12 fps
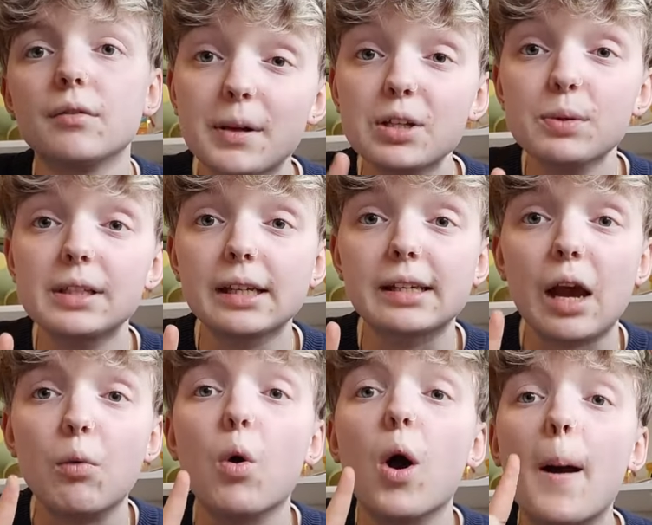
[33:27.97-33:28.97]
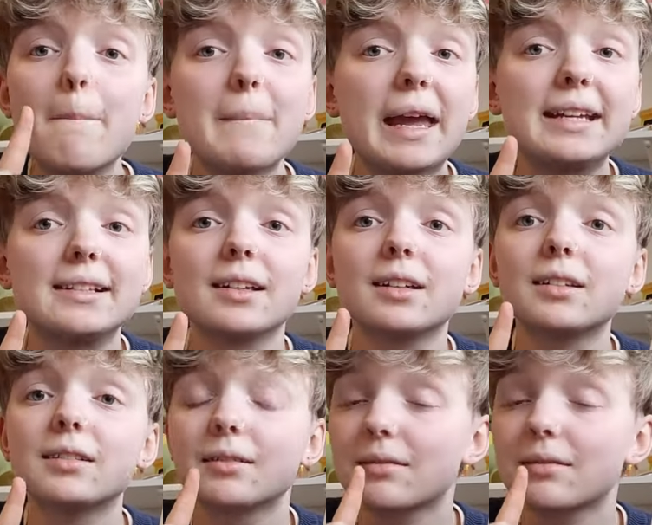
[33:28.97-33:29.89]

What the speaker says: Bits we did get were amazing.